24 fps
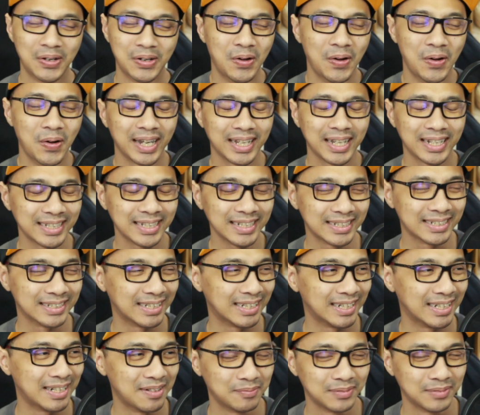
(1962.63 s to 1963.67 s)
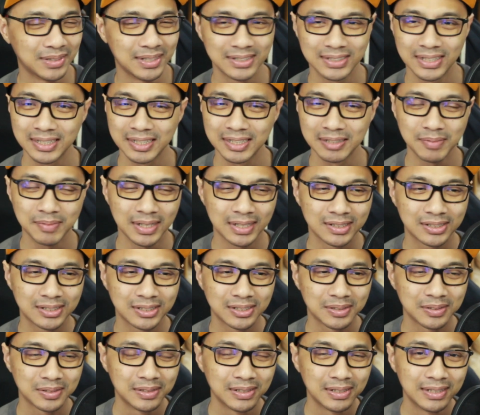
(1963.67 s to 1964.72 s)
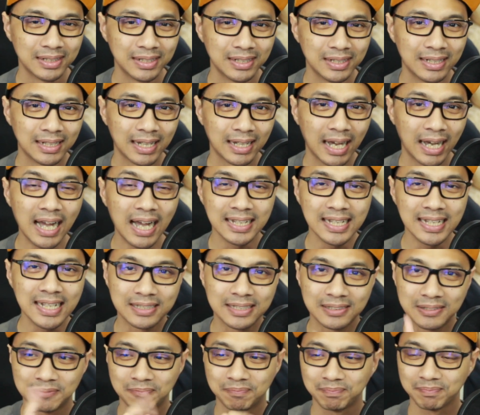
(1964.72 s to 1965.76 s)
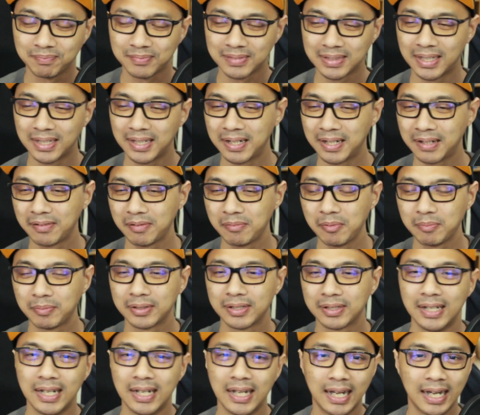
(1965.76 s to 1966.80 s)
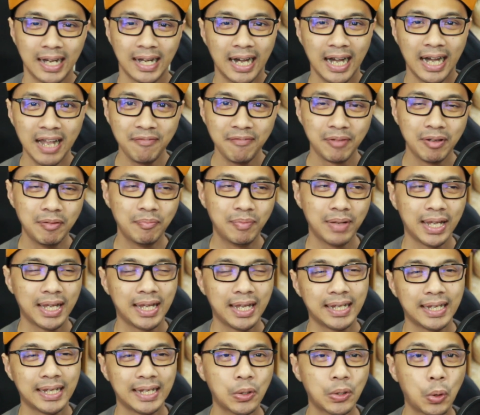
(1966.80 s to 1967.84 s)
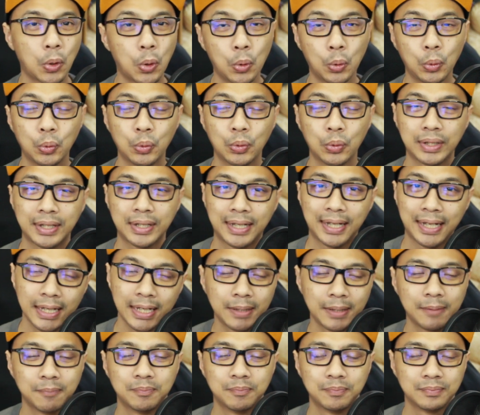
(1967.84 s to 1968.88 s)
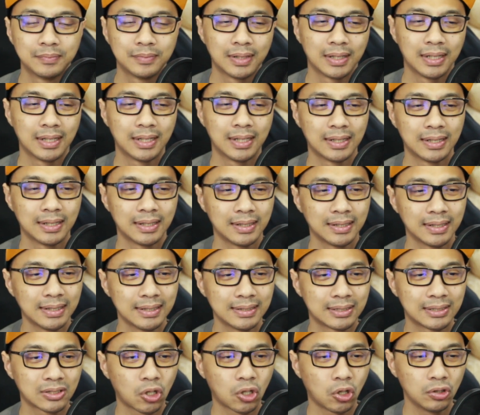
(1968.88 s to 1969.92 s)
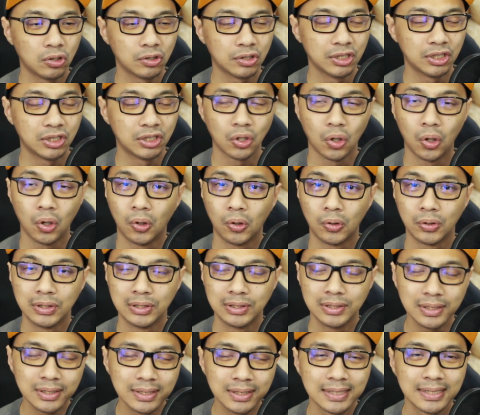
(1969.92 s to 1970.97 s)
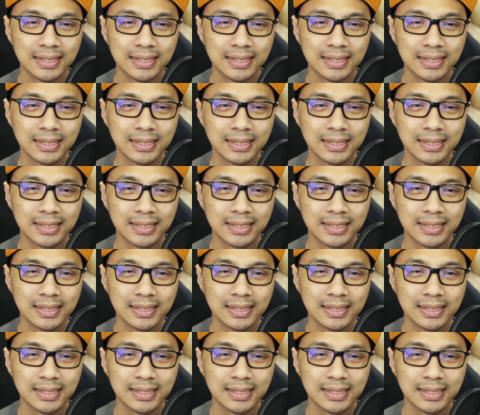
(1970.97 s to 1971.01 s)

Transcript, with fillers: no idea. Um, there's nothing much. Ah, yes, uh, I remembered. I've been playing an old game. Uh, it's called Dishonored.